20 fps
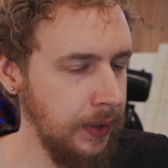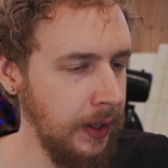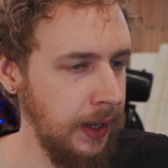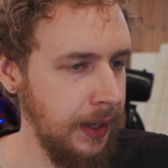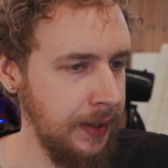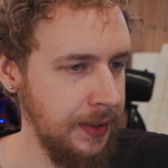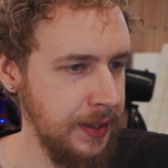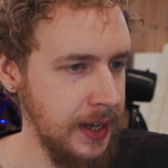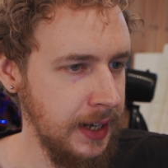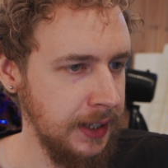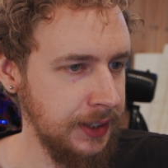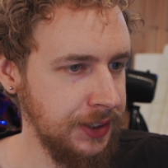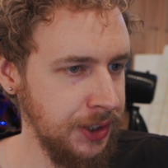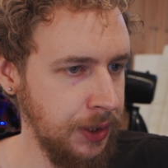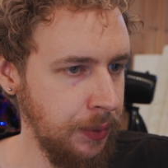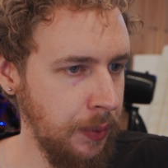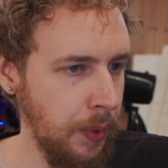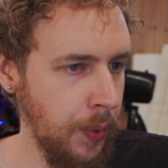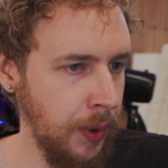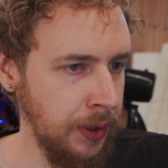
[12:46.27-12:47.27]
And the
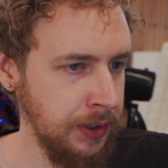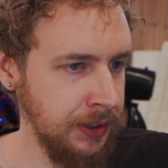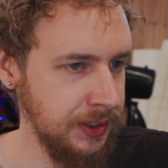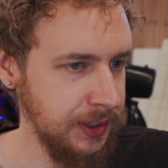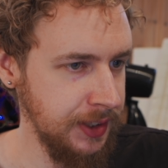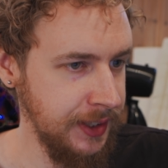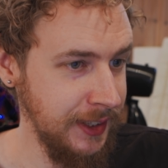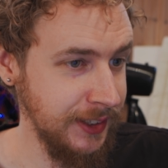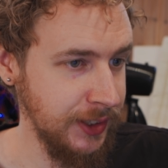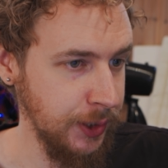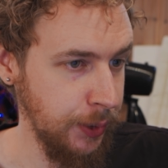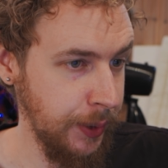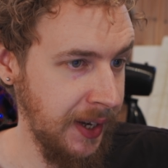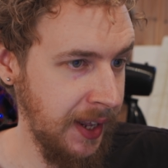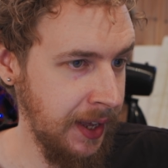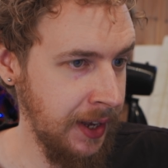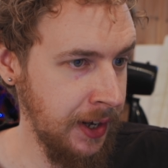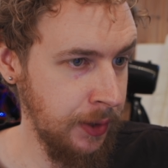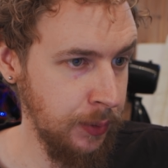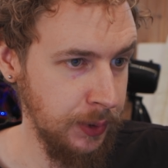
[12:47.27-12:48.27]
action we want is
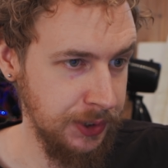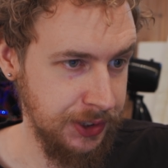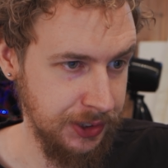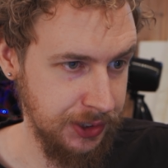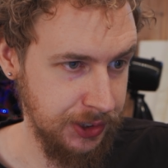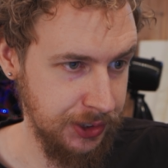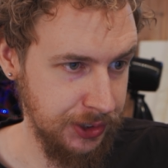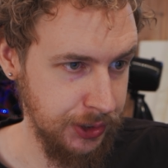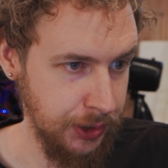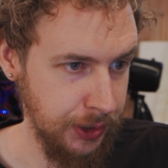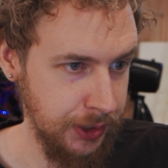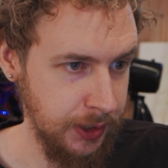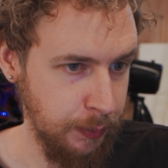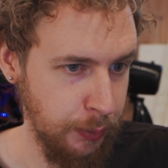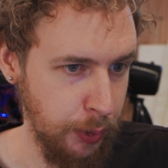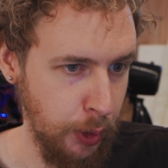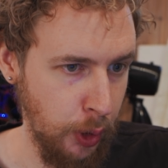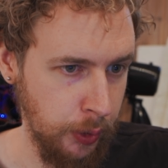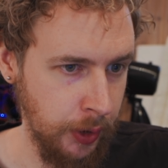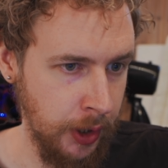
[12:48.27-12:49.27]
already here, which is start a
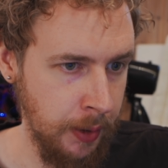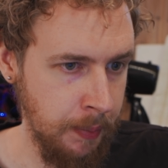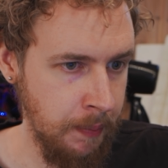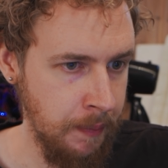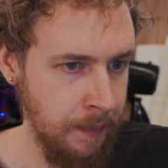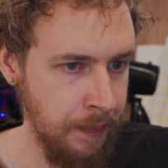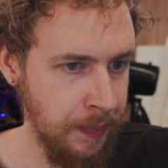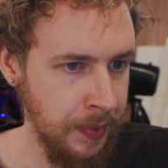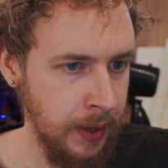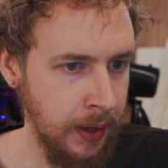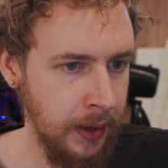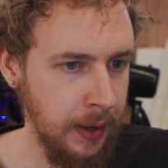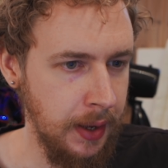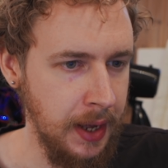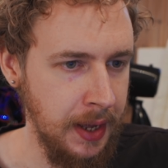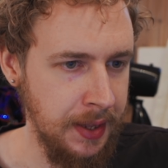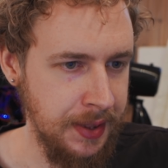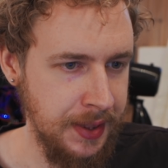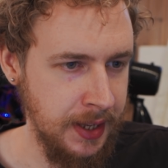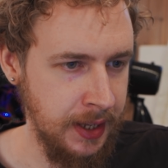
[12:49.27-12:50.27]
program.
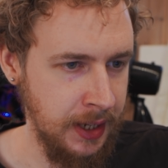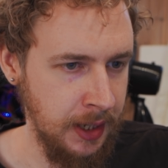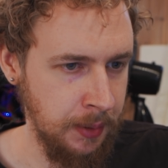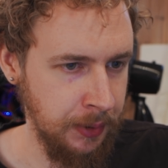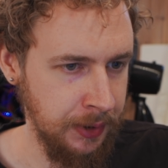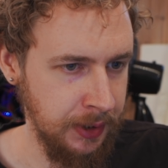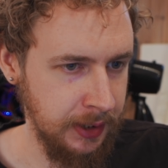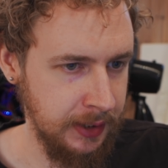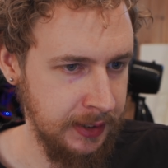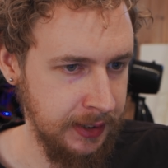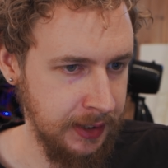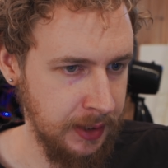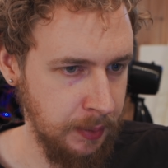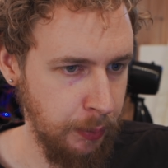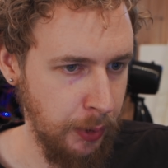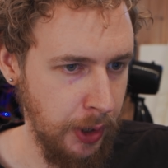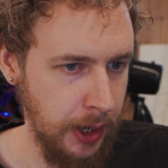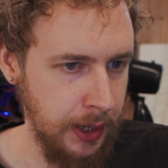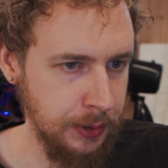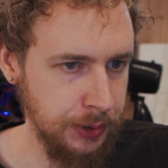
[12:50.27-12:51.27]
And then I'm going to click
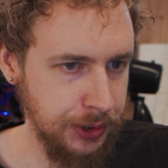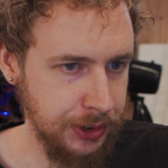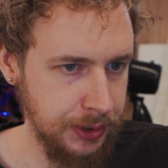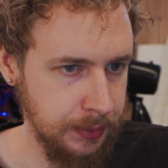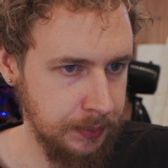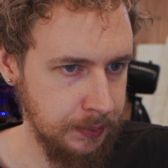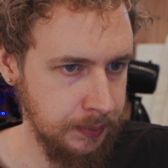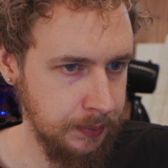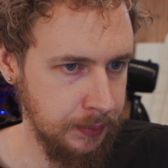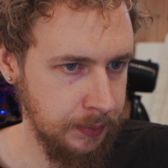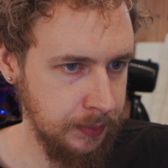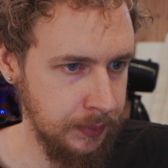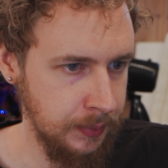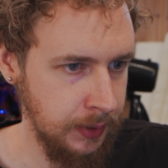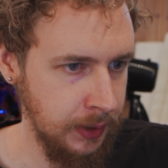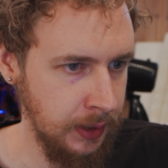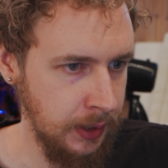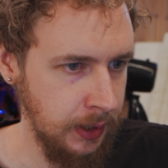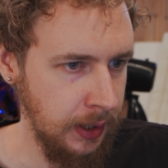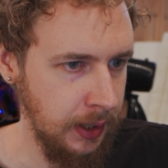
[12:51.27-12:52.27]
browse,
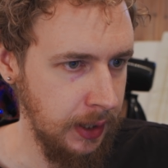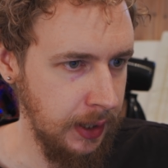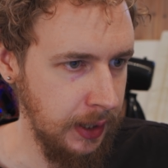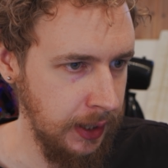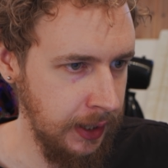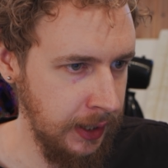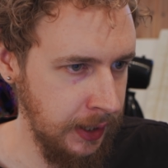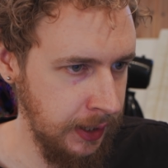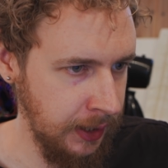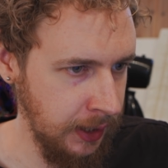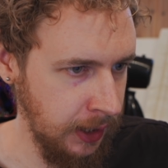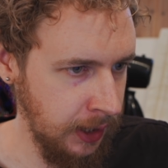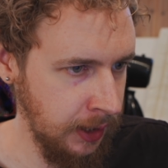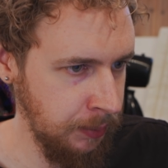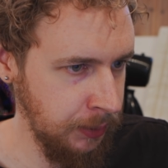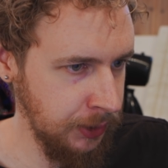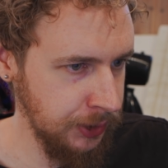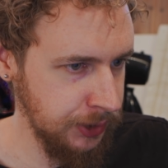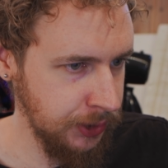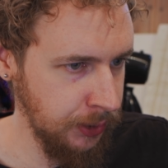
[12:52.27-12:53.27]
and
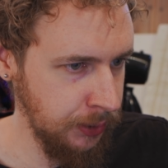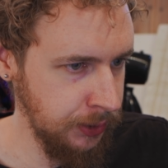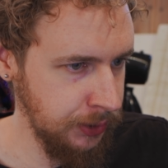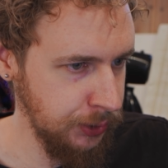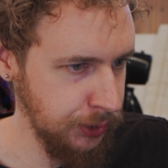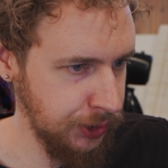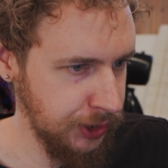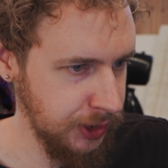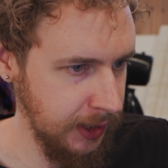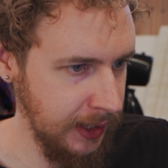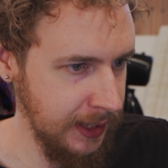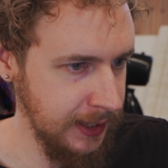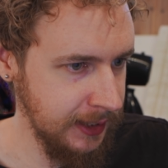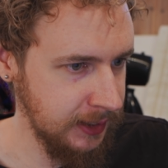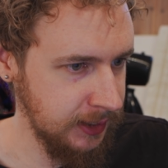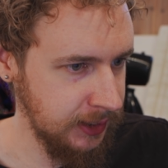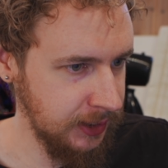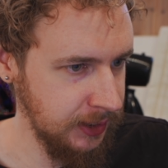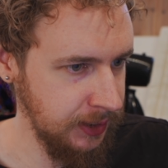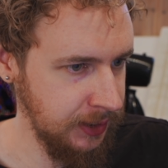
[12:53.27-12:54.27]
I'm just going to
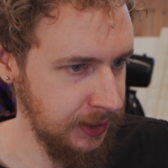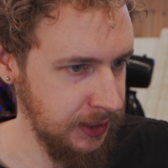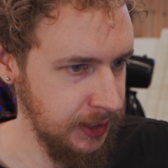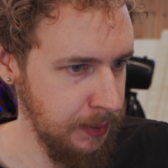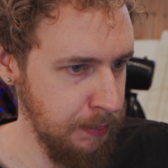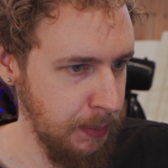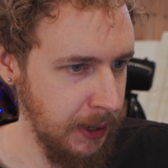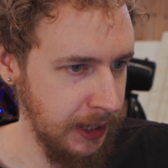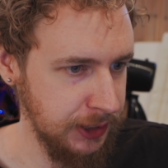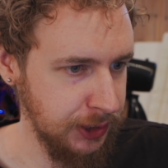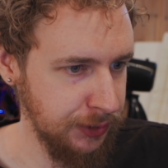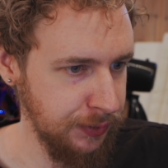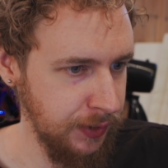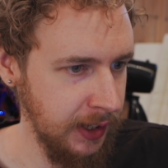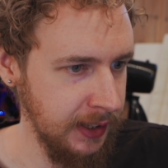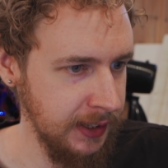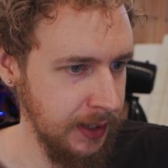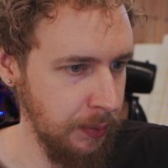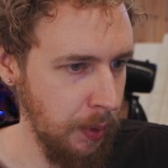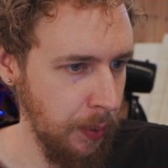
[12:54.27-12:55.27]
select the batch
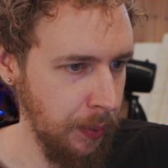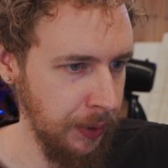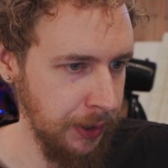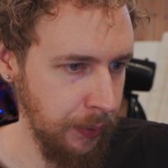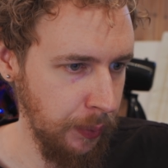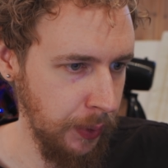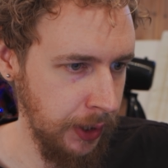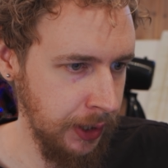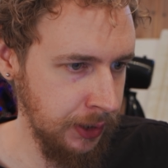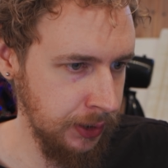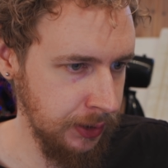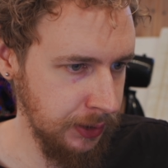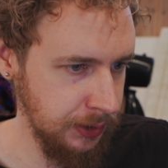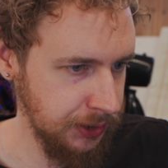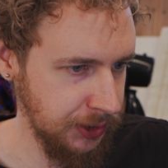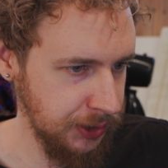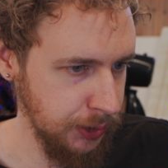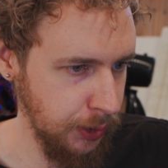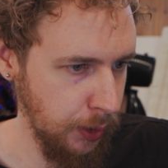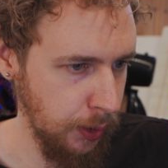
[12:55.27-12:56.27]
file that we want to run.
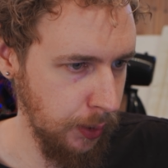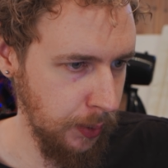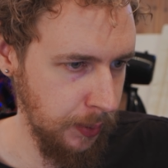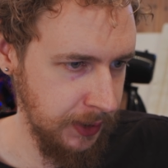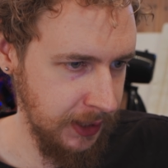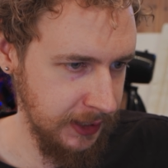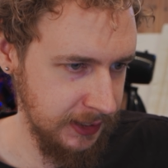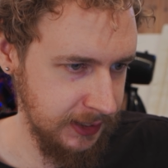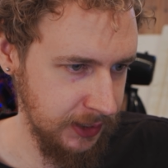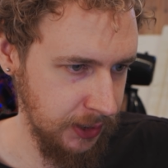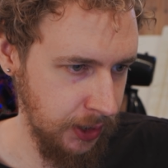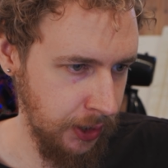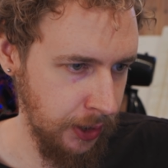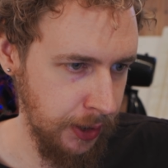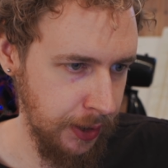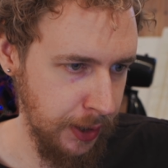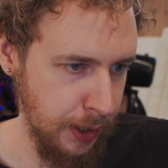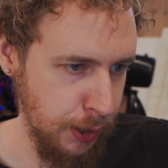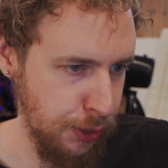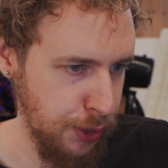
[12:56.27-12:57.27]
So that's
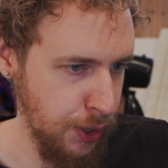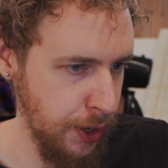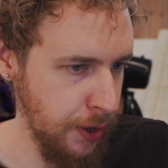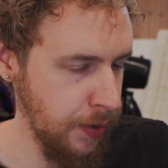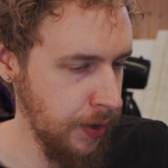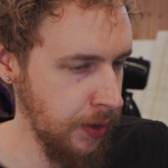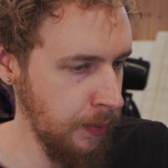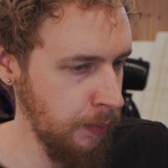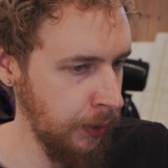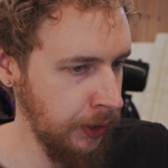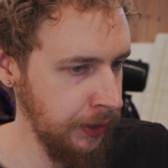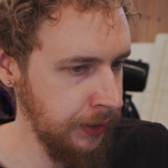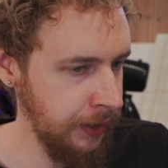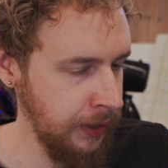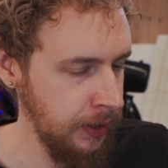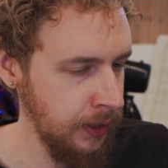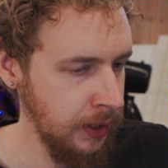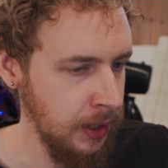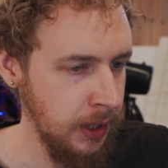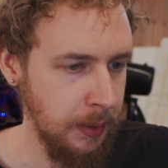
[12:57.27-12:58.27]
our Ethereum
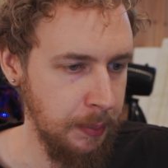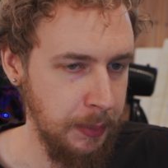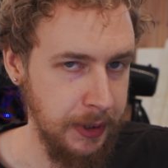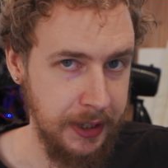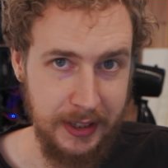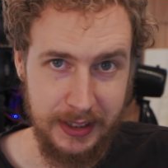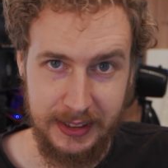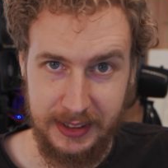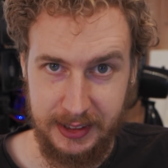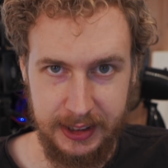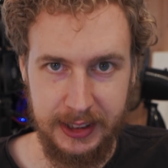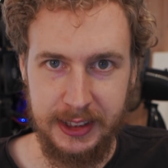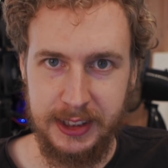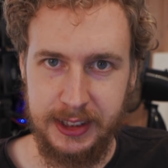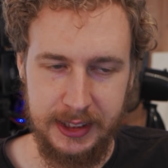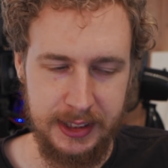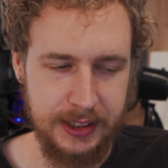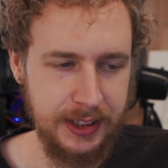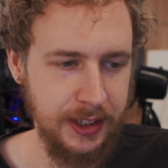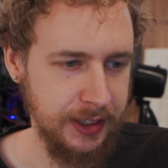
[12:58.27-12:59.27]
one, because
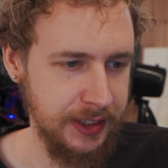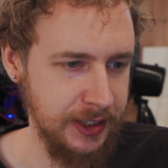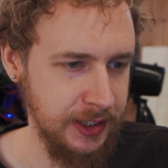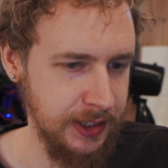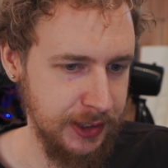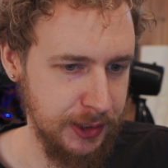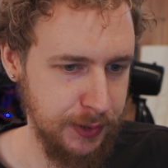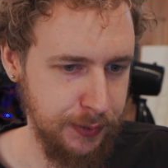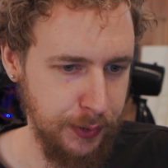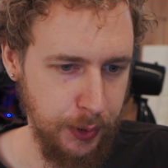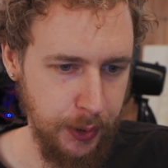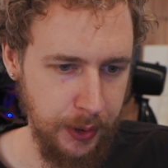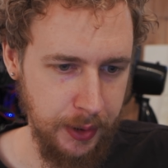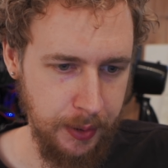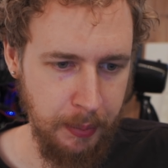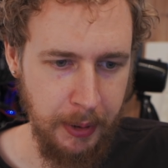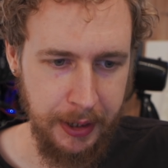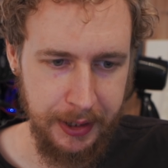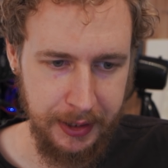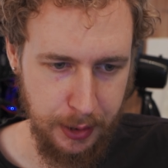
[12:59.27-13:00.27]
this is our task for
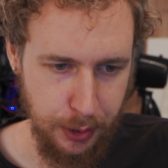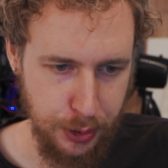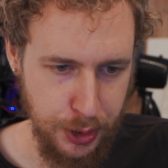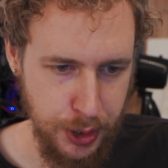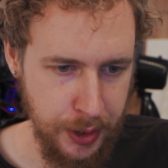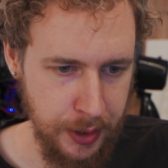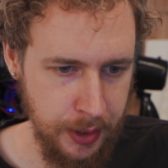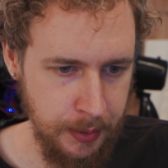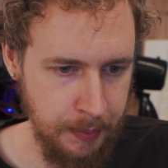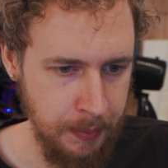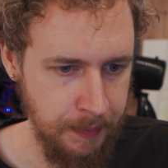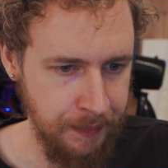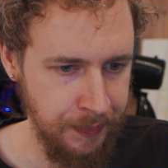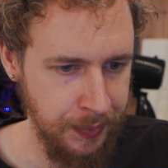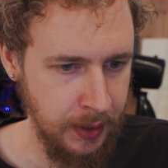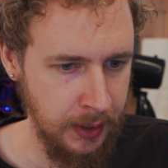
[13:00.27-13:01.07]
mining Ethereum.